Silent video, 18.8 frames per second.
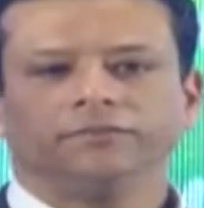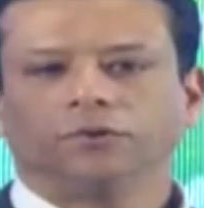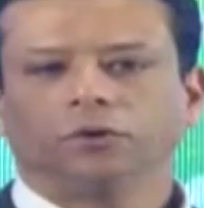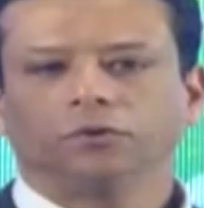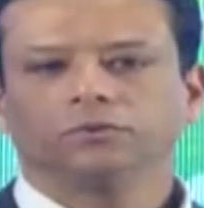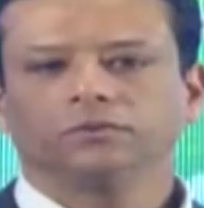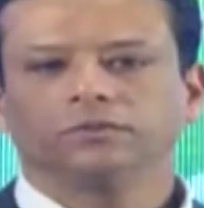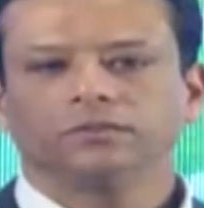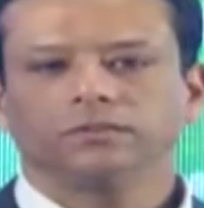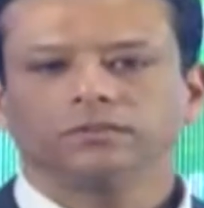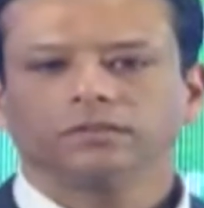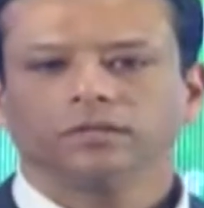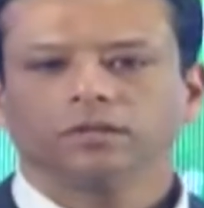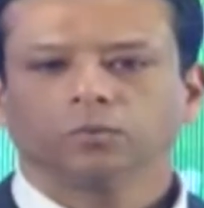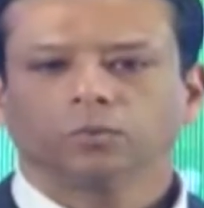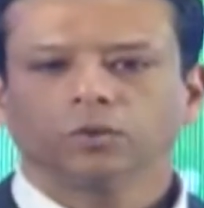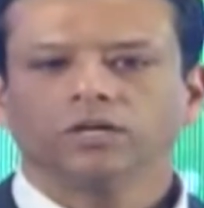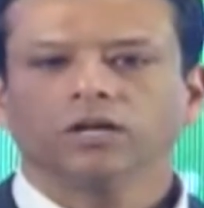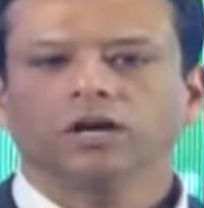phones
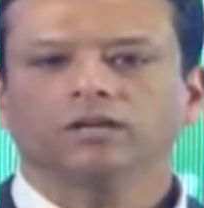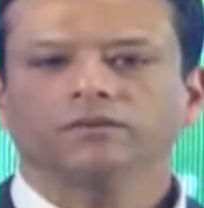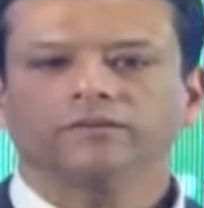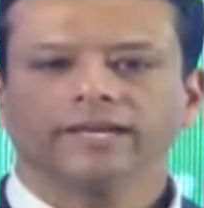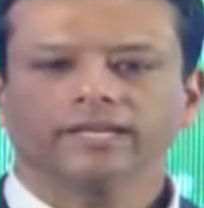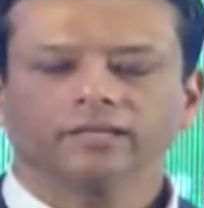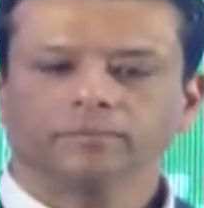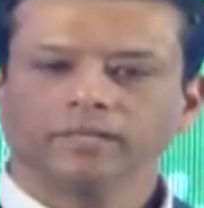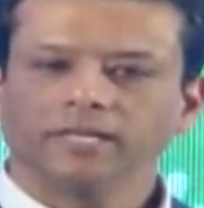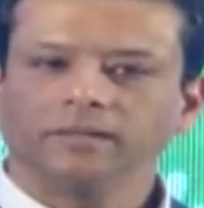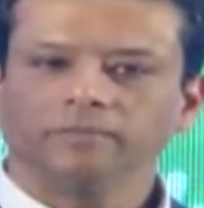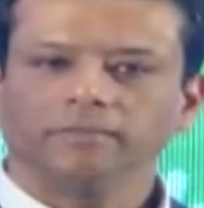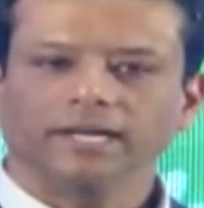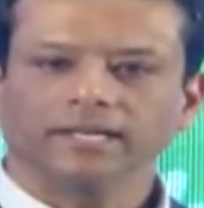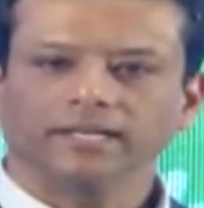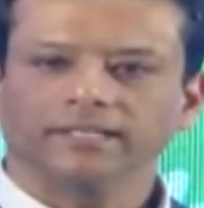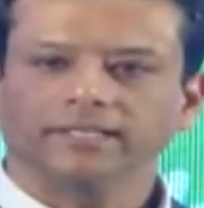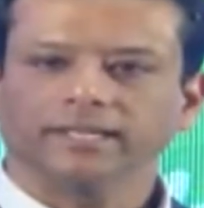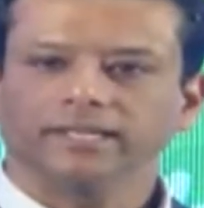were not available in
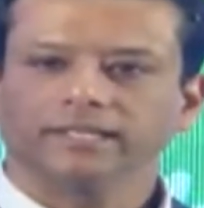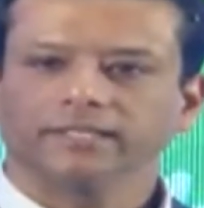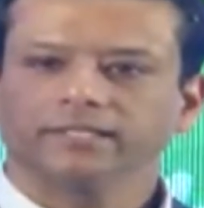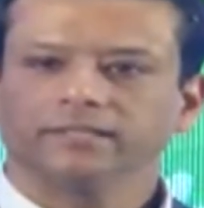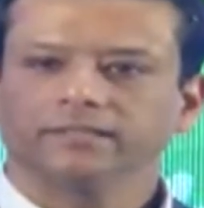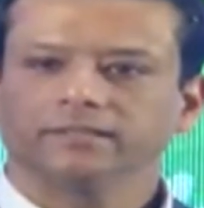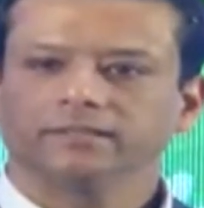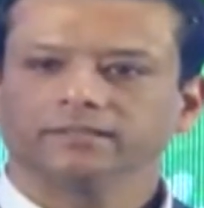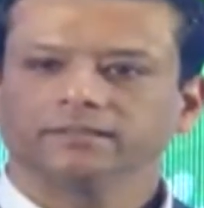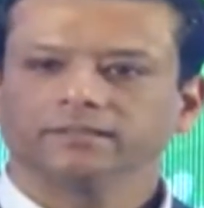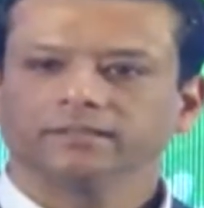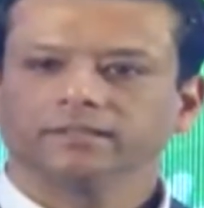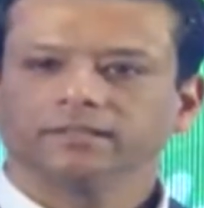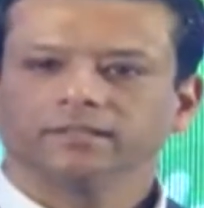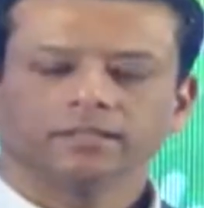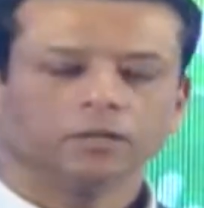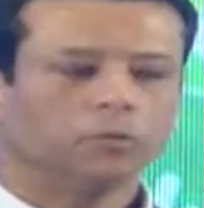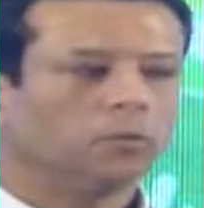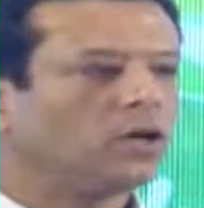Bangladesh.
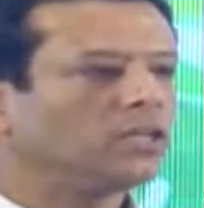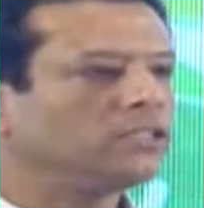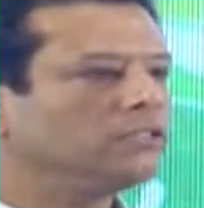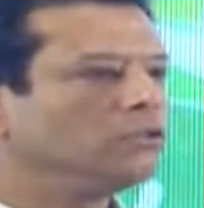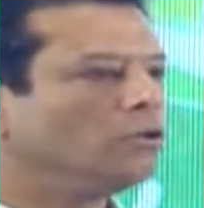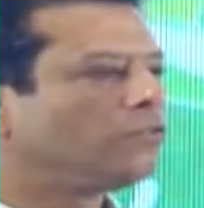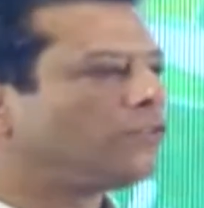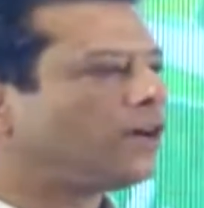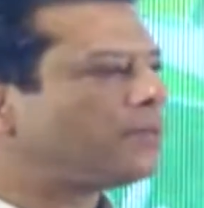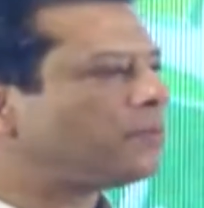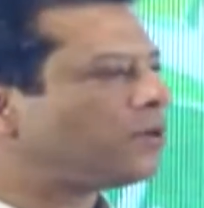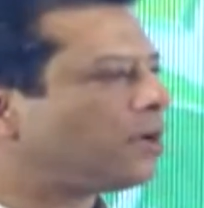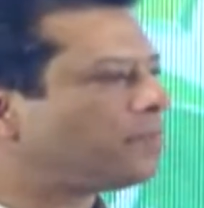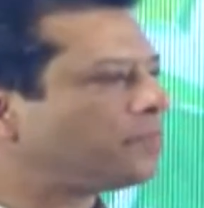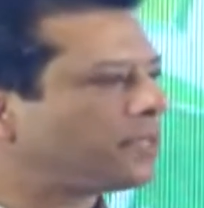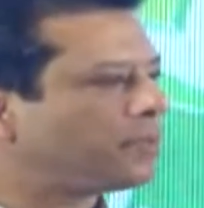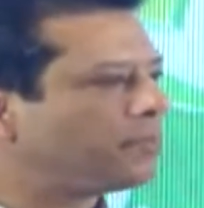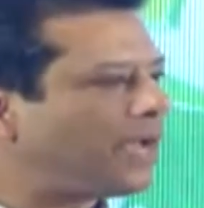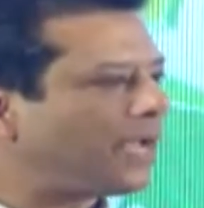There was no fiber
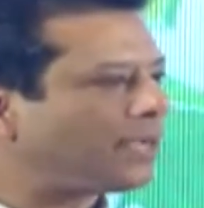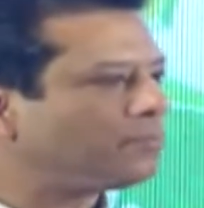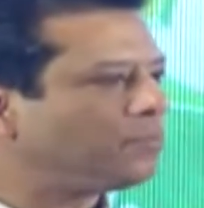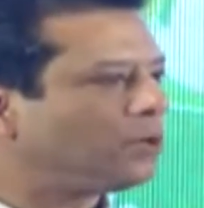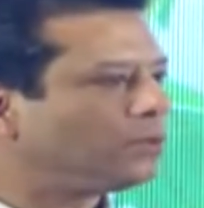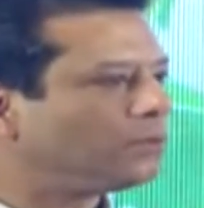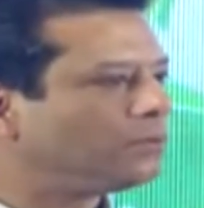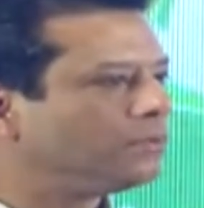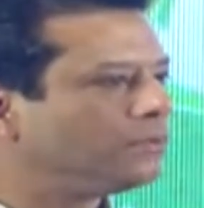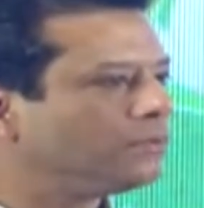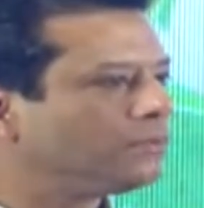optic backbone.